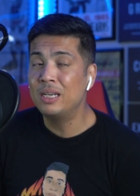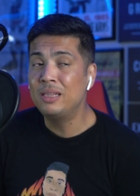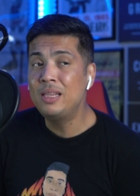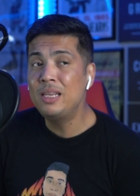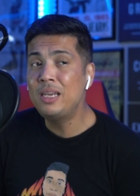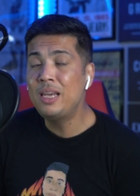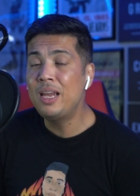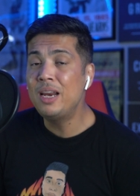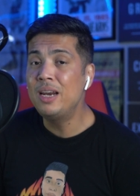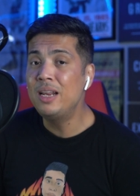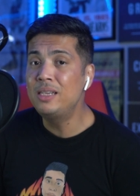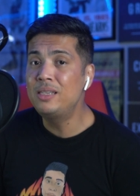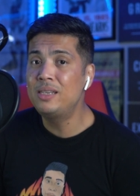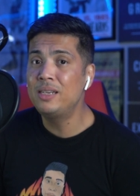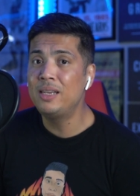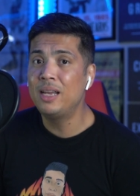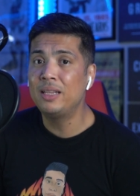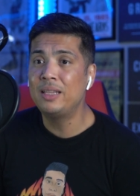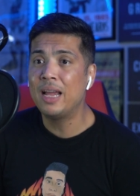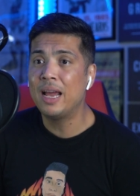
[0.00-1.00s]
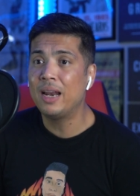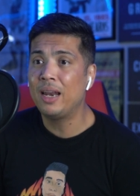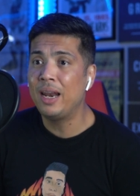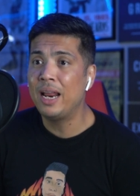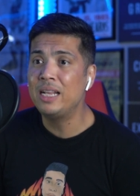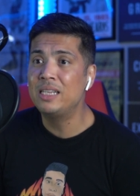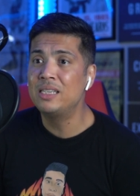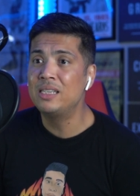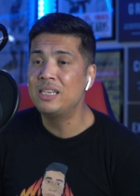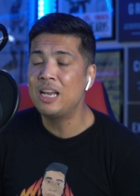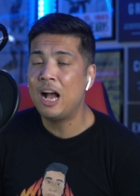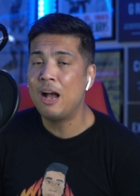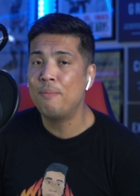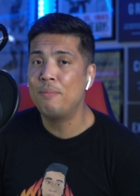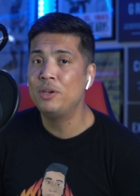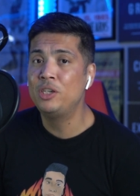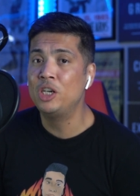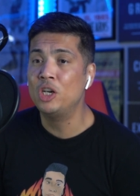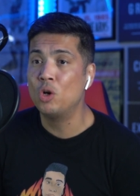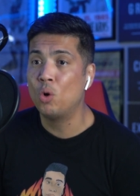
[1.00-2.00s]
I think he needs to get that late
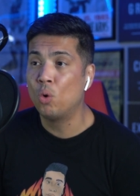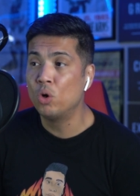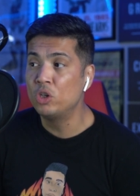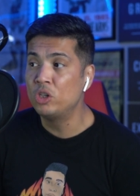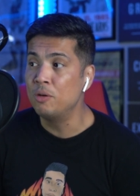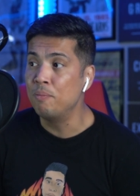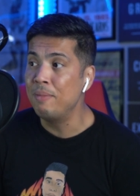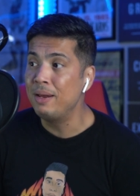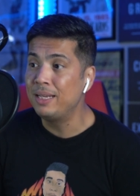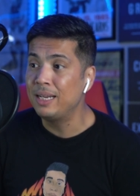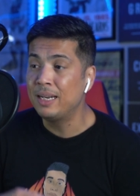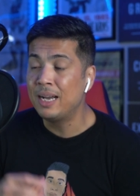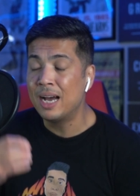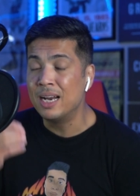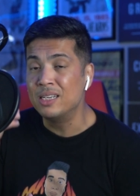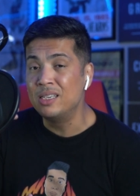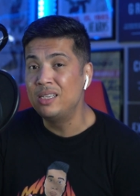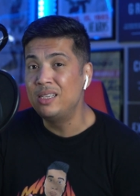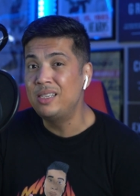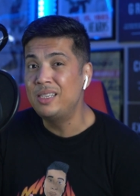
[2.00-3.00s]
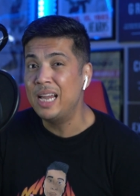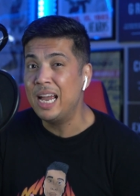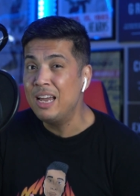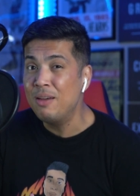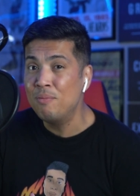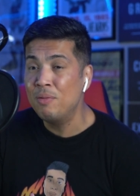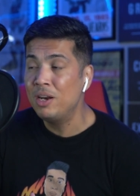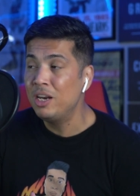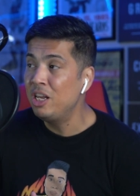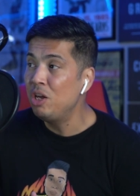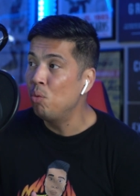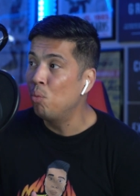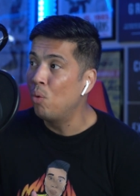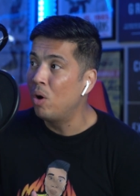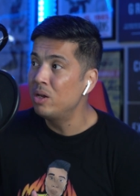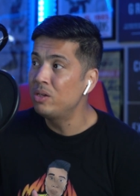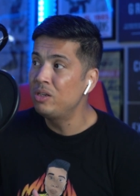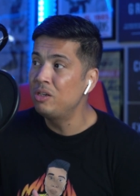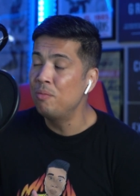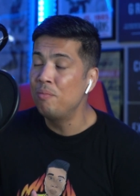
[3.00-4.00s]
stoppage in order to make the kind of statement he
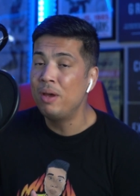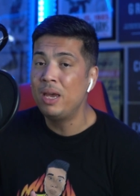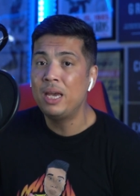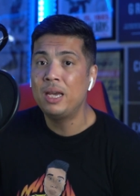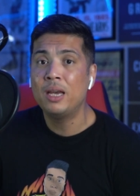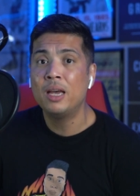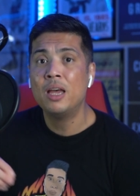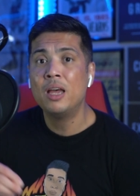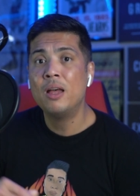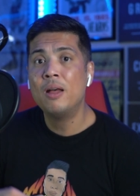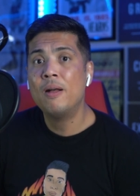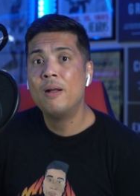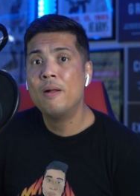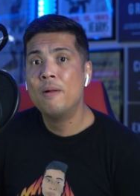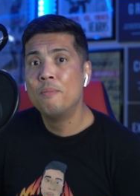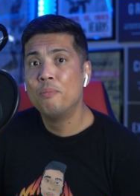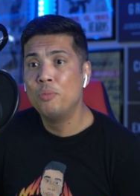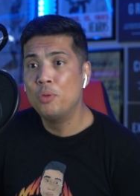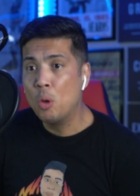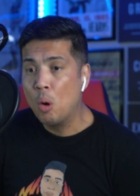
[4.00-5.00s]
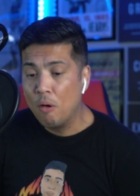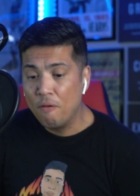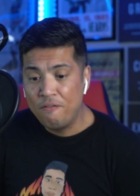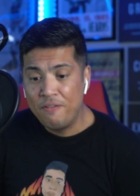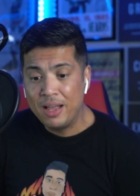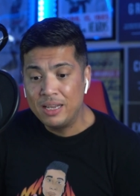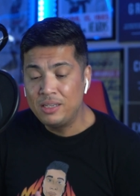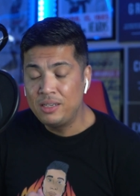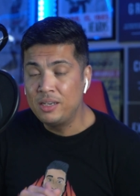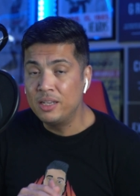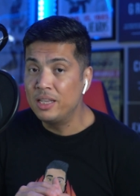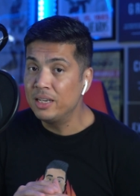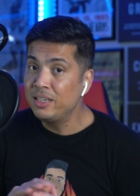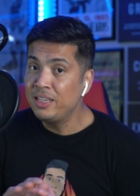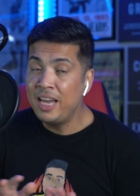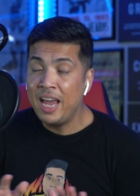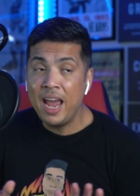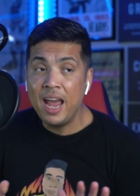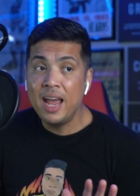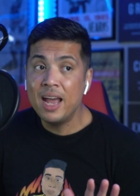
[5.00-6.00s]
wants to make. No offense to the
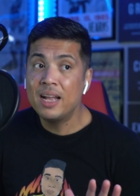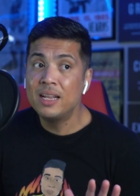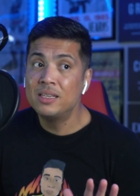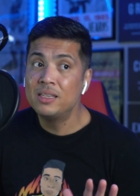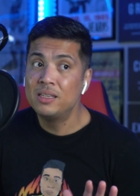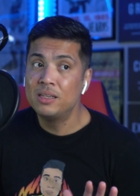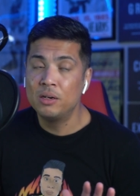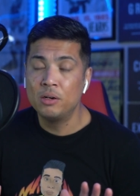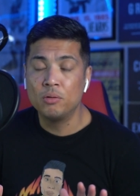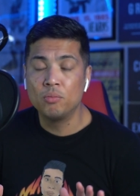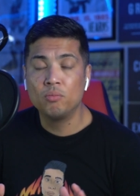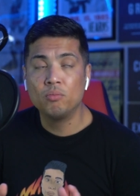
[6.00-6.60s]
cans.